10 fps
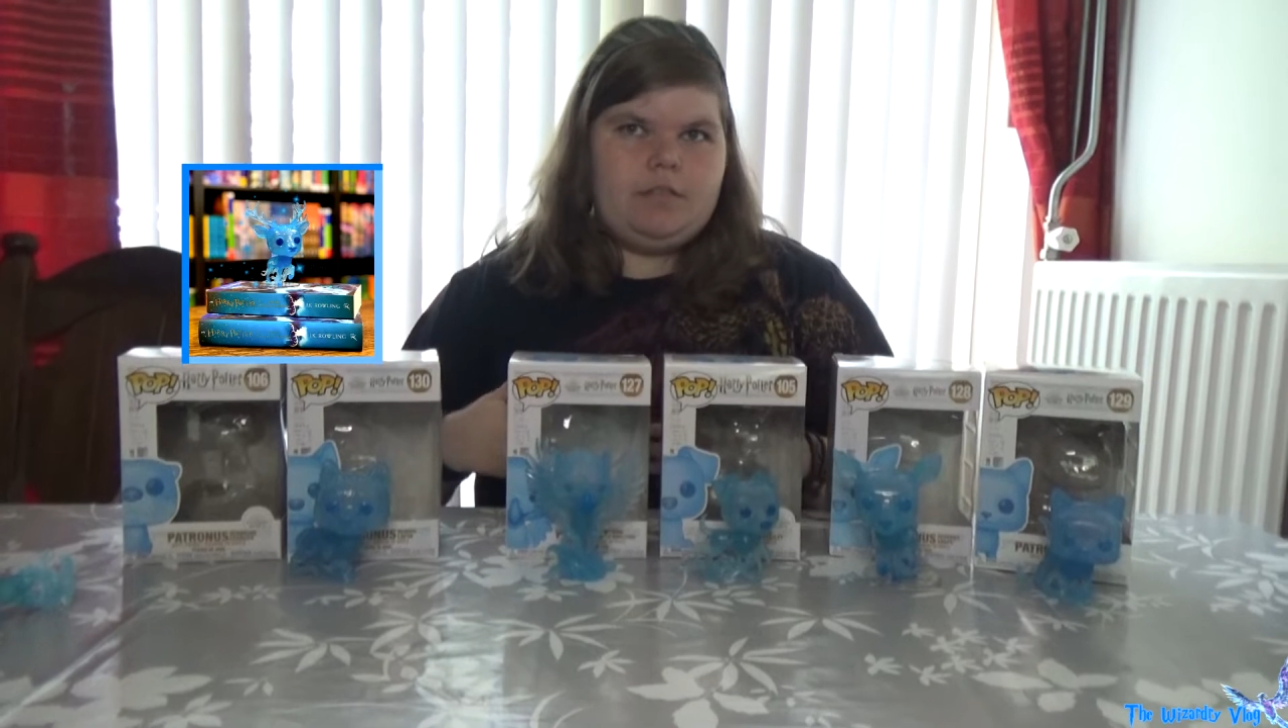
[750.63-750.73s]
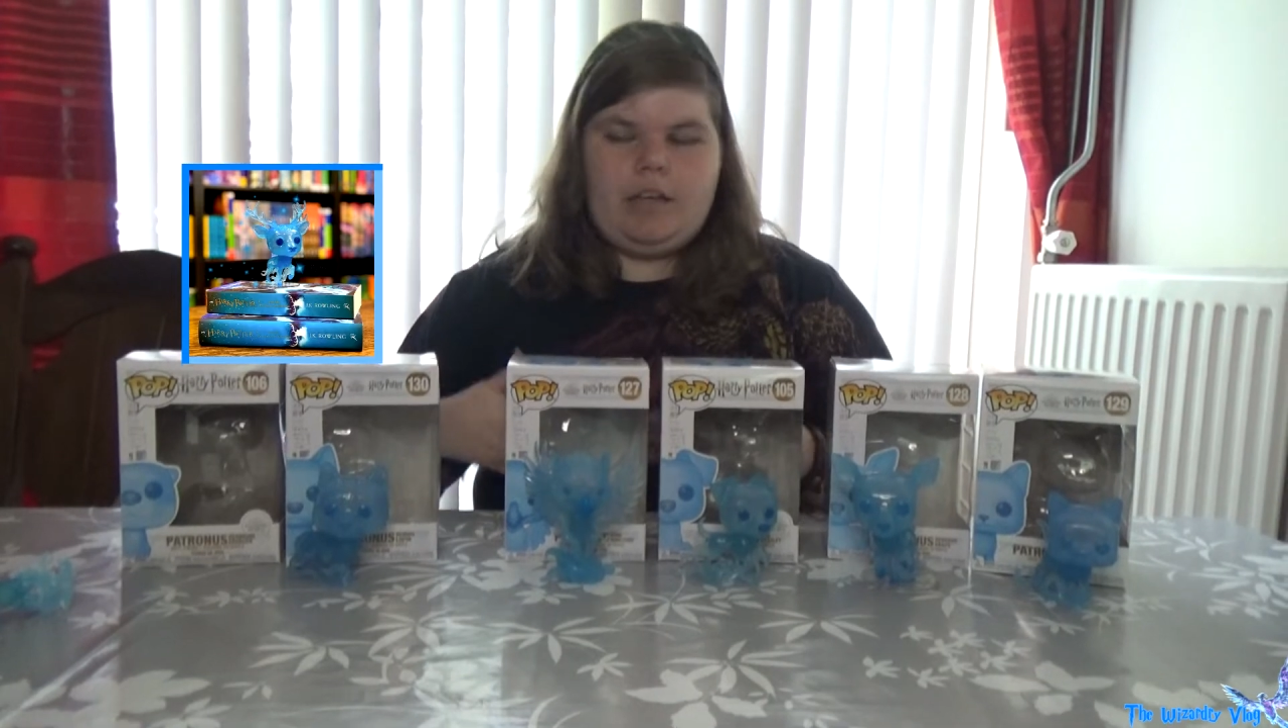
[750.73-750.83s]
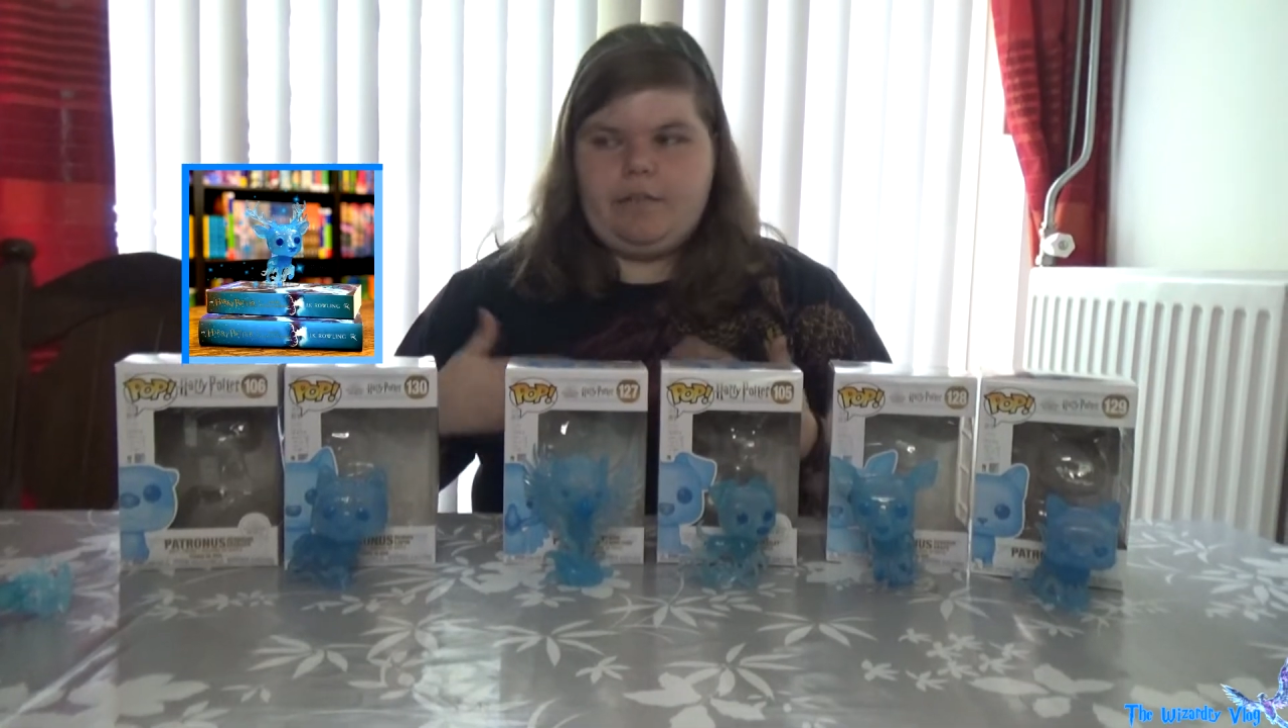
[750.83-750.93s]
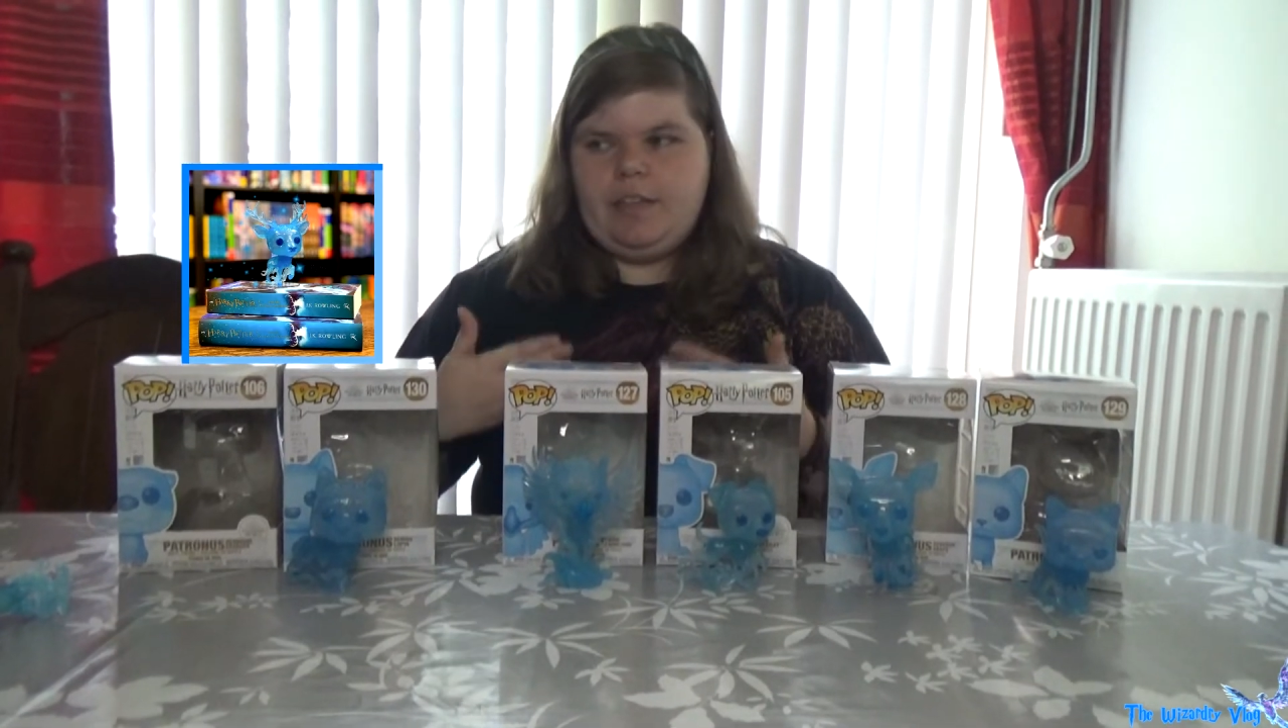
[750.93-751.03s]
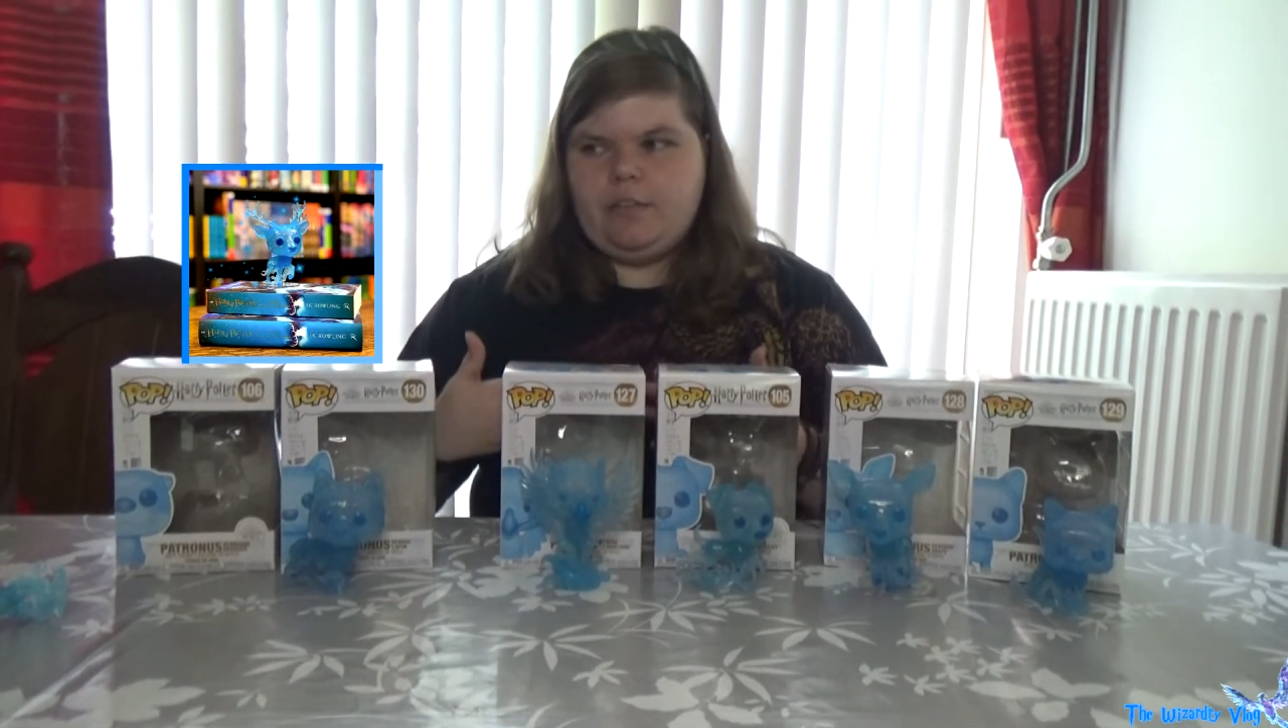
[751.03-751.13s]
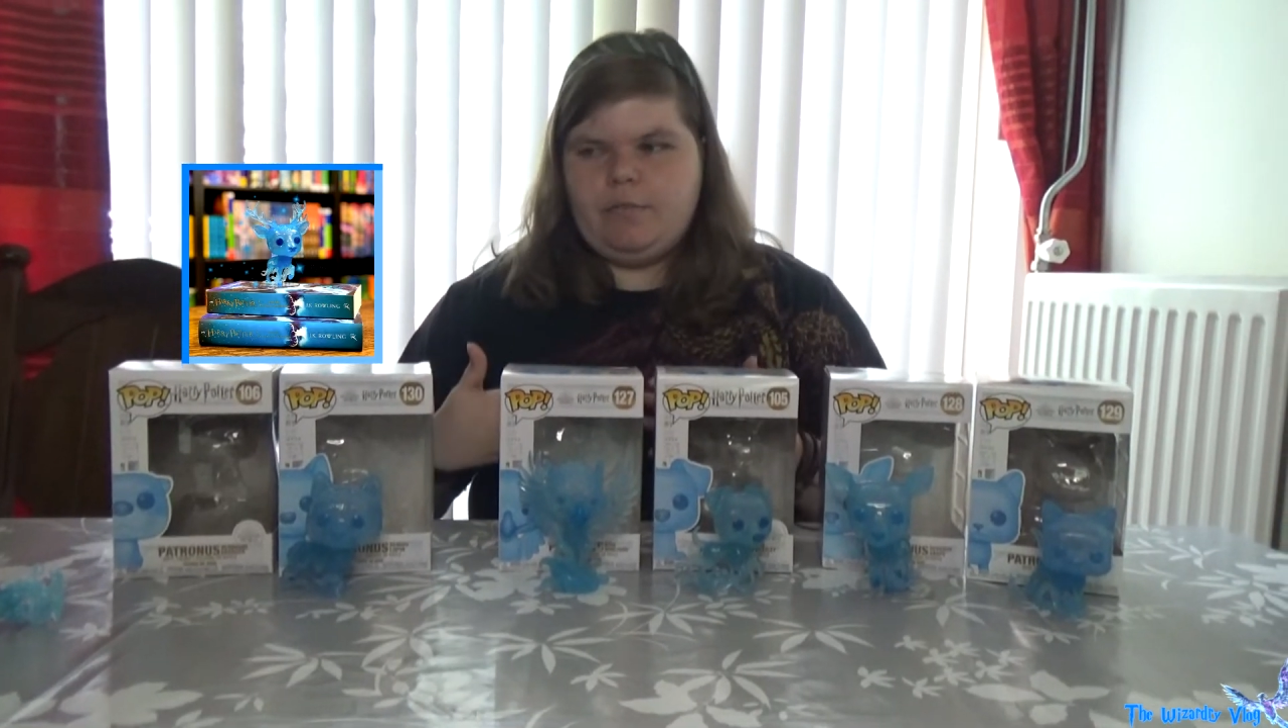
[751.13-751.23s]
I think the